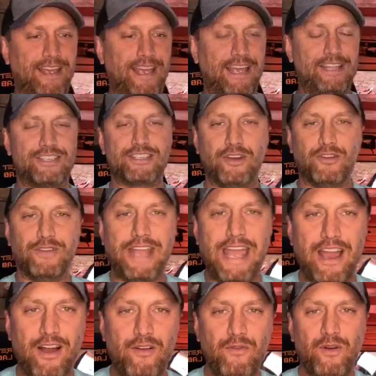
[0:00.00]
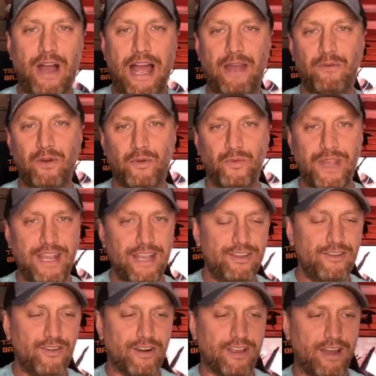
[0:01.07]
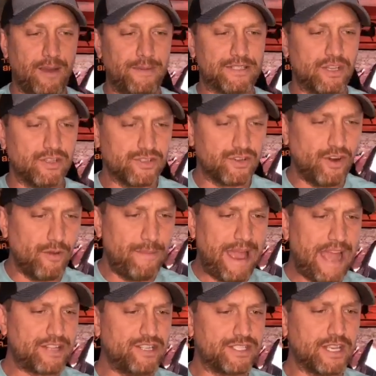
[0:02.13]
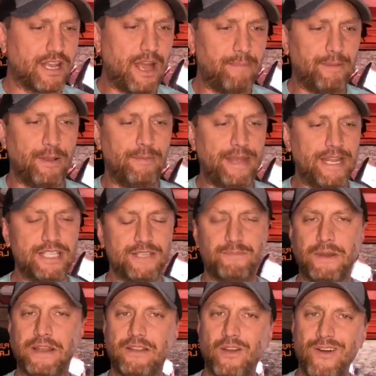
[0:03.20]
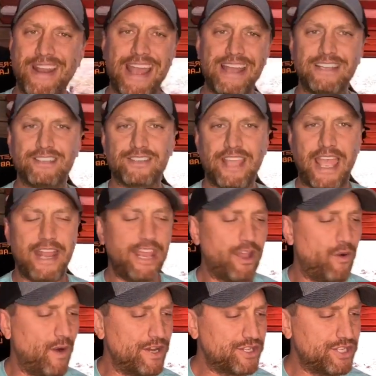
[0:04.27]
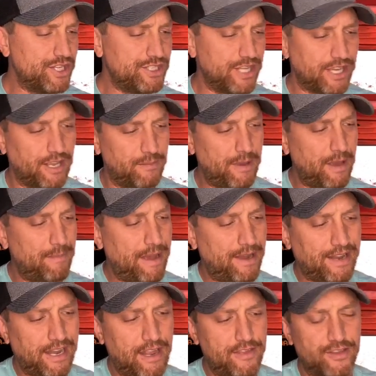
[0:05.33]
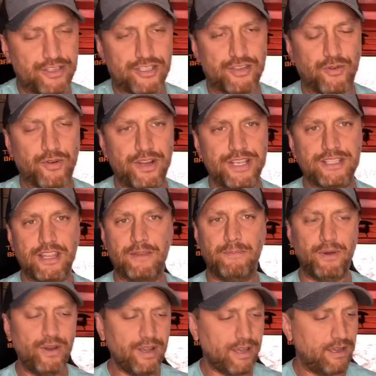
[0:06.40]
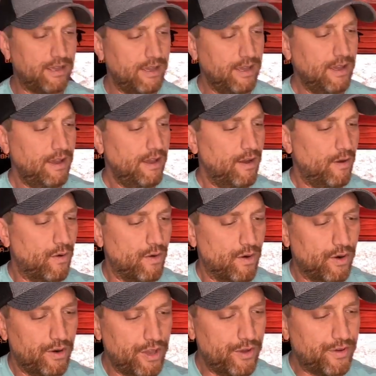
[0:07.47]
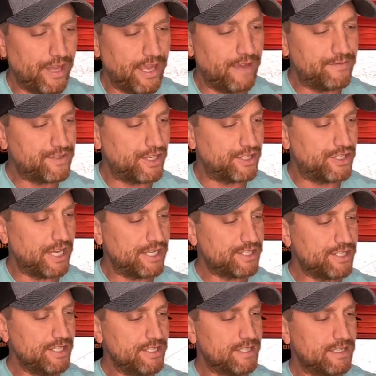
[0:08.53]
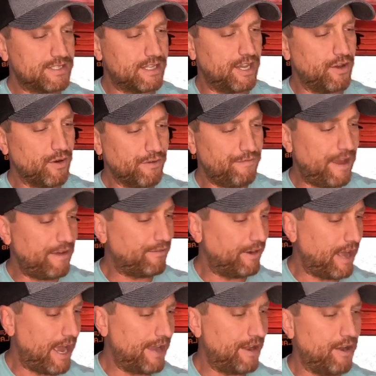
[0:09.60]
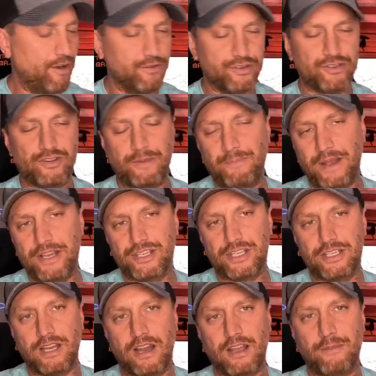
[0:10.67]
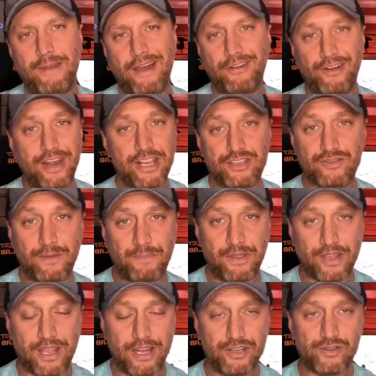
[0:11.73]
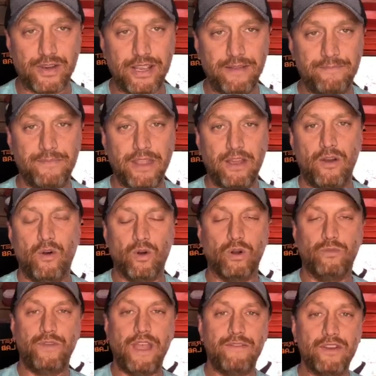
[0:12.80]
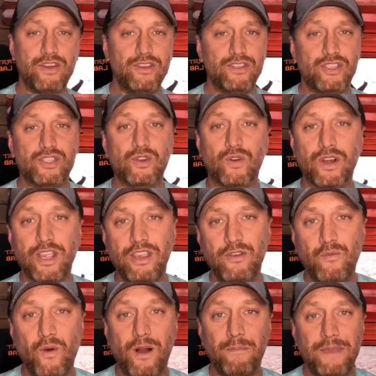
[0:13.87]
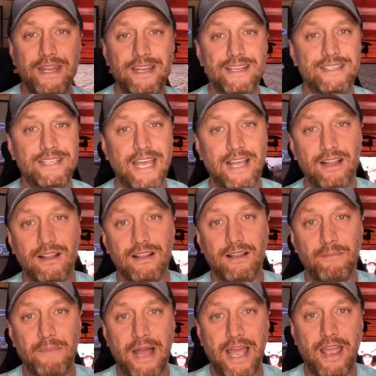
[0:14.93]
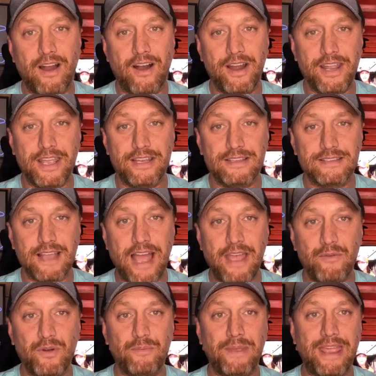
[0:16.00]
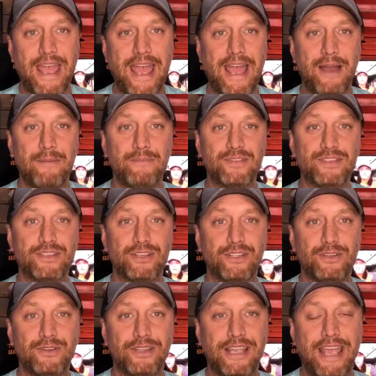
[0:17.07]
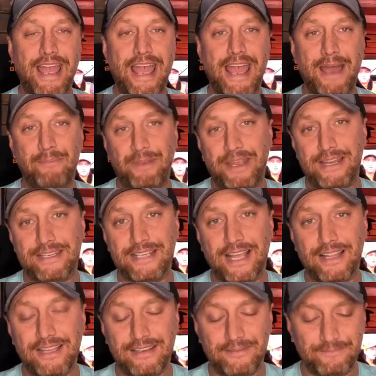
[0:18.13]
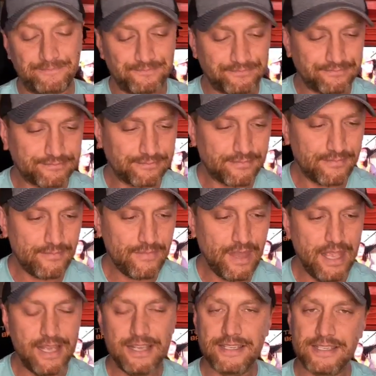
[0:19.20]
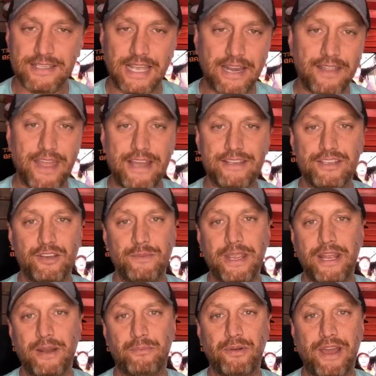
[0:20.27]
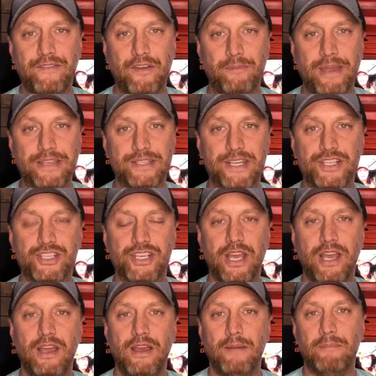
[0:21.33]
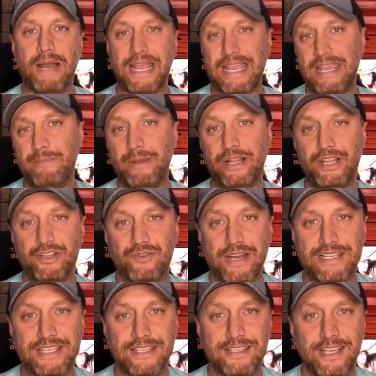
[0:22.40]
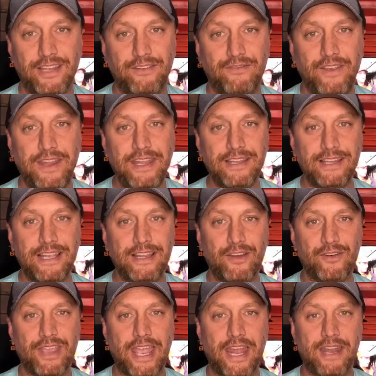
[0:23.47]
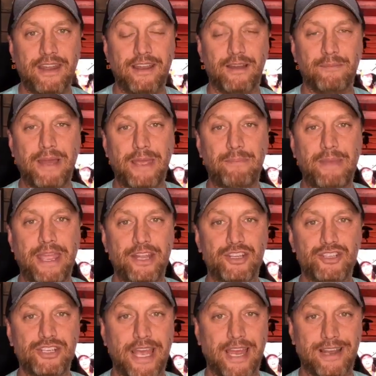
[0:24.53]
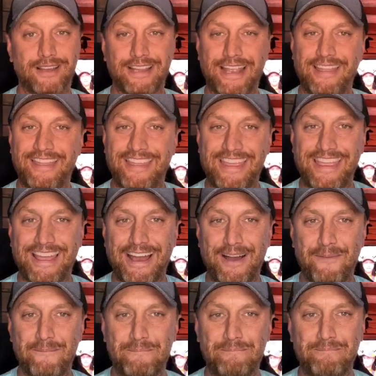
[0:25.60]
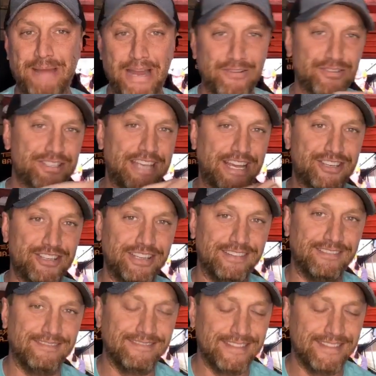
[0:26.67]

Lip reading: And so now I will read your comments. I'll scroll back just a couple of minutes, but go and ask any questions. It can be about any of the stories in the book, or you can give suggestions as to your favorite Idaho strip I should talk about, or any strip in the country. Or if you have a good story you want me to tell my audience, I would be absolutely happy to tell it. Send that to me in a private message. My email address is conveniently located on my page channel in the About section.